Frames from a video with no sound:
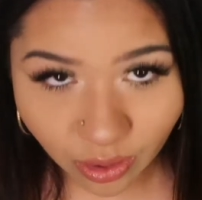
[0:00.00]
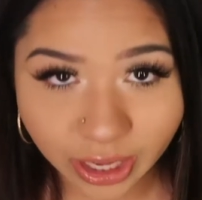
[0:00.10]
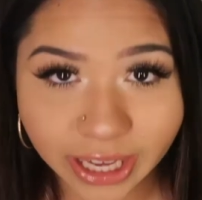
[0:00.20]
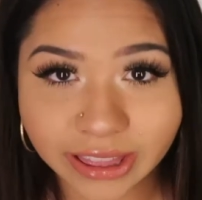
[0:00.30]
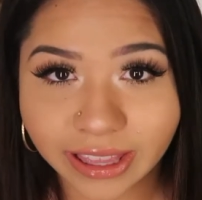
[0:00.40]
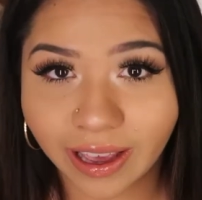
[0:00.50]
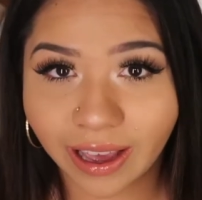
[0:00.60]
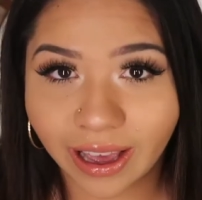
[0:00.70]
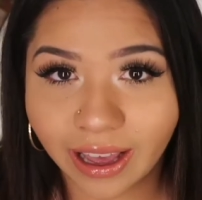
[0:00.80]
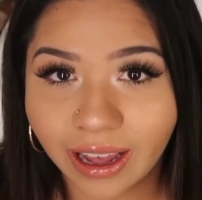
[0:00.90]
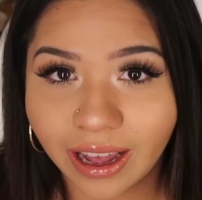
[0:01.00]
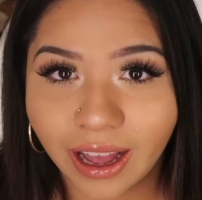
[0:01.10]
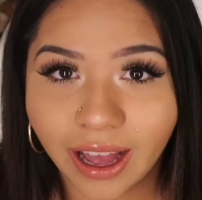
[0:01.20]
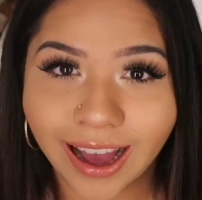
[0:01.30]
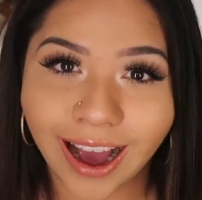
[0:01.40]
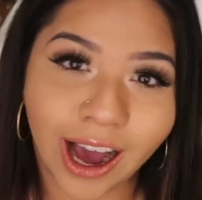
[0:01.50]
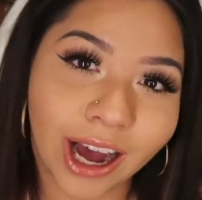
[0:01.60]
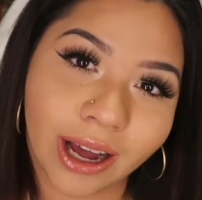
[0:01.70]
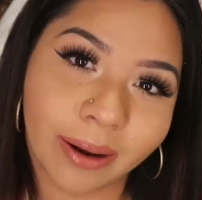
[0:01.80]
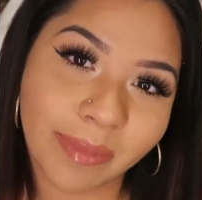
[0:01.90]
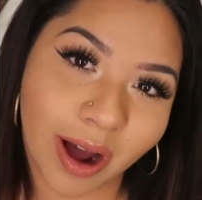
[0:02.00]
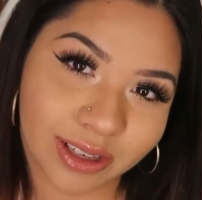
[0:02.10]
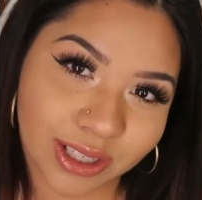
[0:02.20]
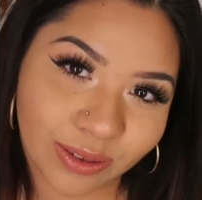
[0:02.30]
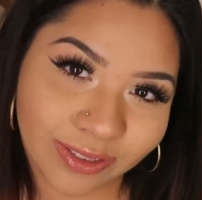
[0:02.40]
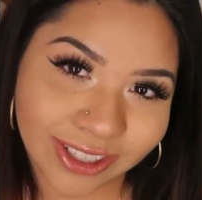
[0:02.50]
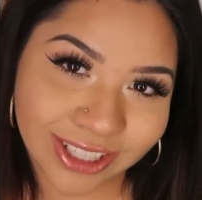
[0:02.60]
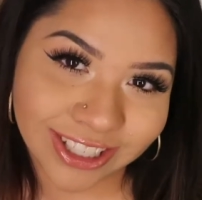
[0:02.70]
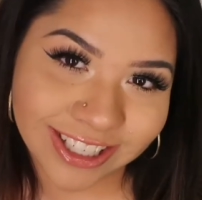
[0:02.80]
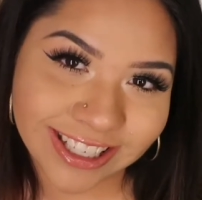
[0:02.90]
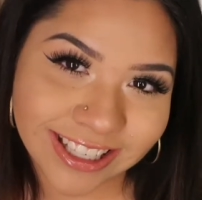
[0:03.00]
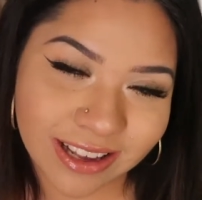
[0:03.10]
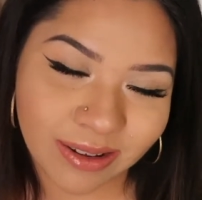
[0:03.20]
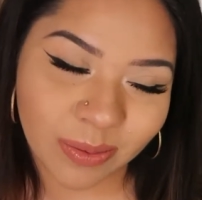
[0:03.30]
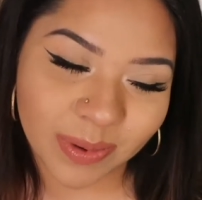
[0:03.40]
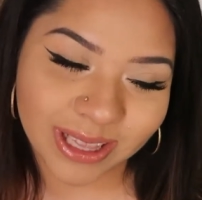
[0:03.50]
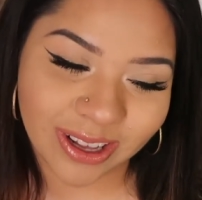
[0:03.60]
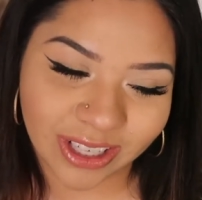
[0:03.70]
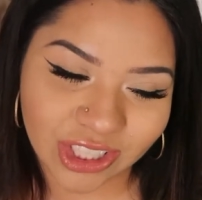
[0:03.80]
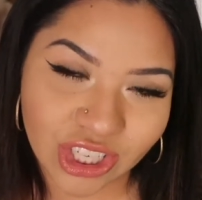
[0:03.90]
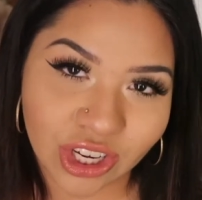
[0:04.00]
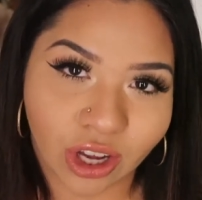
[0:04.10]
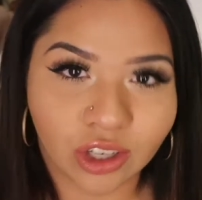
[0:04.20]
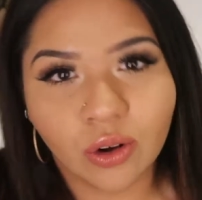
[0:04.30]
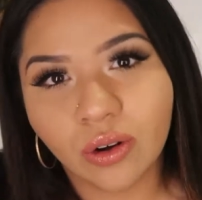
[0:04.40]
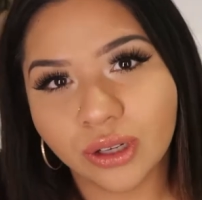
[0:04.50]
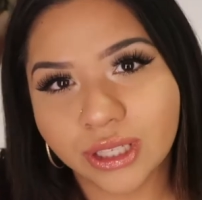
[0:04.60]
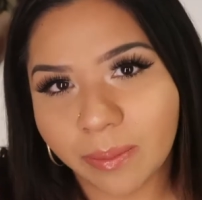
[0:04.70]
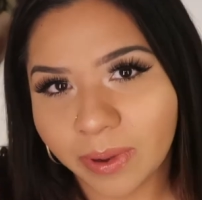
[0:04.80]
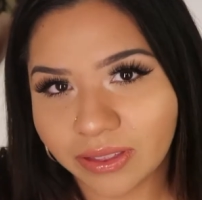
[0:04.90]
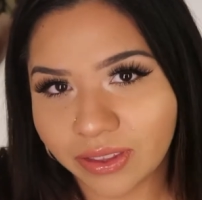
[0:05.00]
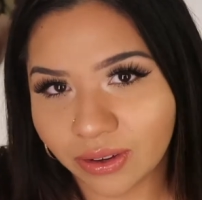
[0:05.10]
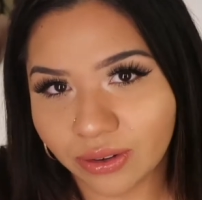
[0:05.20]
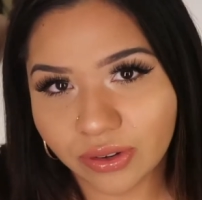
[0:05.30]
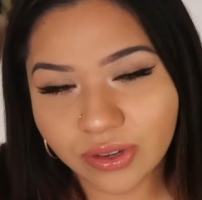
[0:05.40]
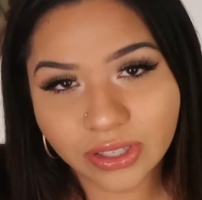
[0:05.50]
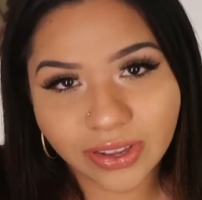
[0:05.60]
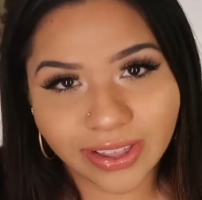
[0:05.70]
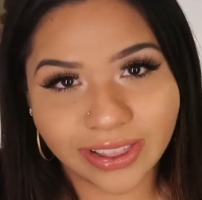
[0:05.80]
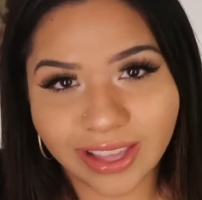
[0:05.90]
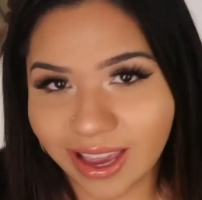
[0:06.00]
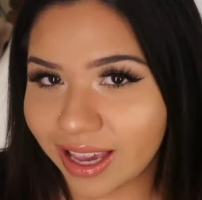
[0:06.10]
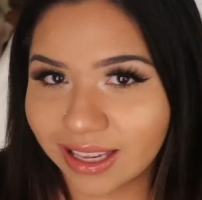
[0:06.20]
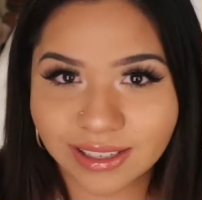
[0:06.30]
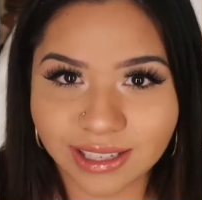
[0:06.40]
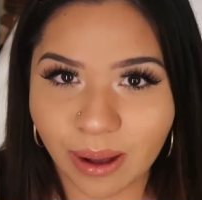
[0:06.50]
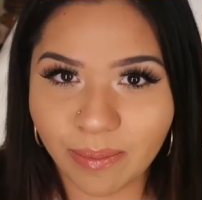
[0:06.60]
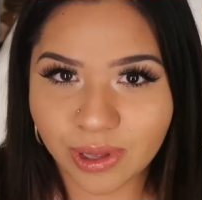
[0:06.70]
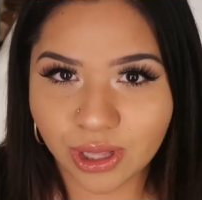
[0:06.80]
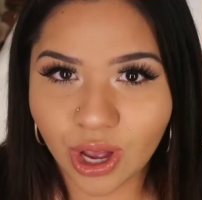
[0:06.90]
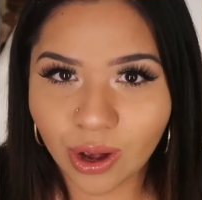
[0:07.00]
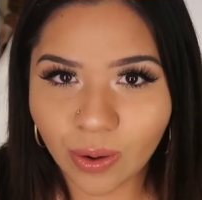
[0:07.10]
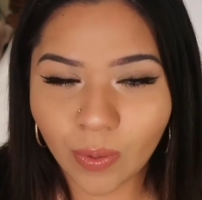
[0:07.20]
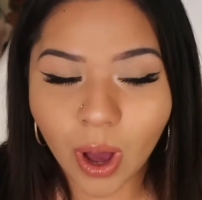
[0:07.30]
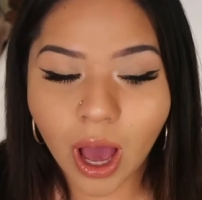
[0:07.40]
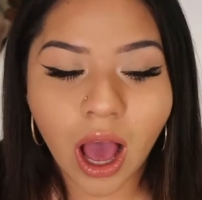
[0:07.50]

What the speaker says: Coqueta. August 1st they will be launching on Ojos Zapatillos. Link is down below.